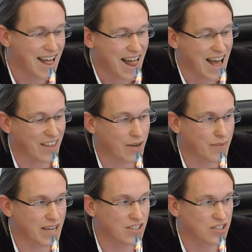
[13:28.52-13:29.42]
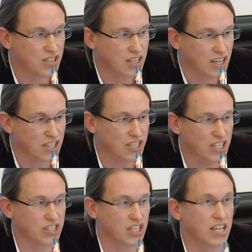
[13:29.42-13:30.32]
And that means,
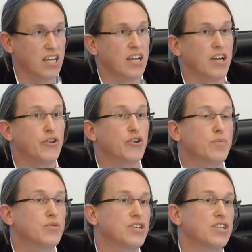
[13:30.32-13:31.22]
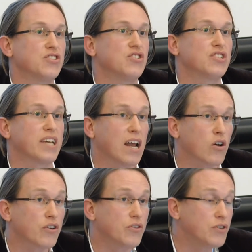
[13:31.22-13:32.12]
essentially, that Europe's citizens
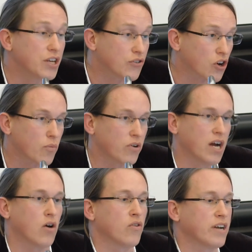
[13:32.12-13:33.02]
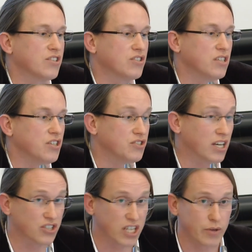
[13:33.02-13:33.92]
cannot determine their own destinies.
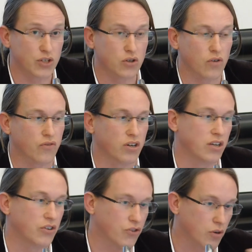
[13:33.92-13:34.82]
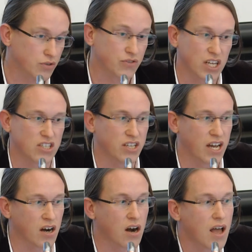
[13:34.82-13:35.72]
They're semi-sovereign in the terms of
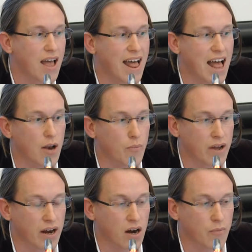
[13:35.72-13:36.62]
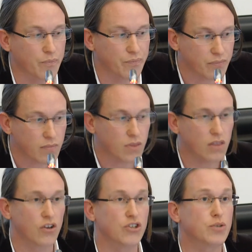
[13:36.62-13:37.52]
Schatzsnyder and Mayer.
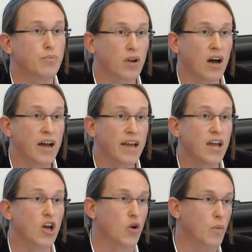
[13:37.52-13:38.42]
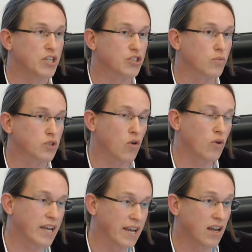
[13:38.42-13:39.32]
And the supply, which comes
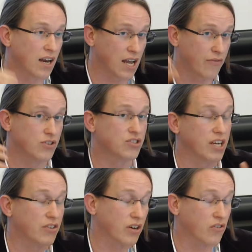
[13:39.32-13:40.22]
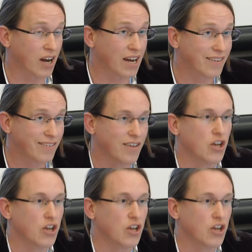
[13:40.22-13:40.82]
only in left, center, and right,